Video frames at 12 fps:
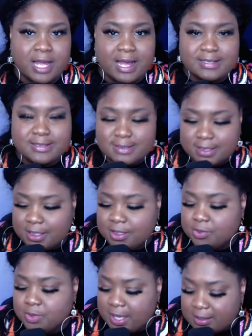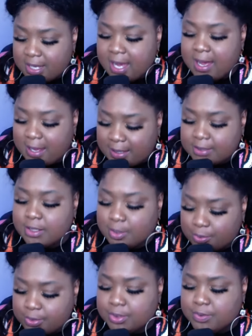I see you and I
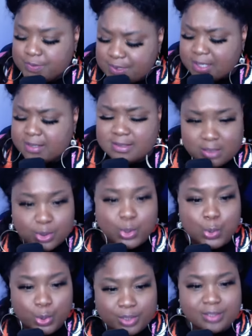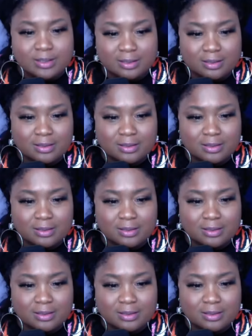know you, says the Lord.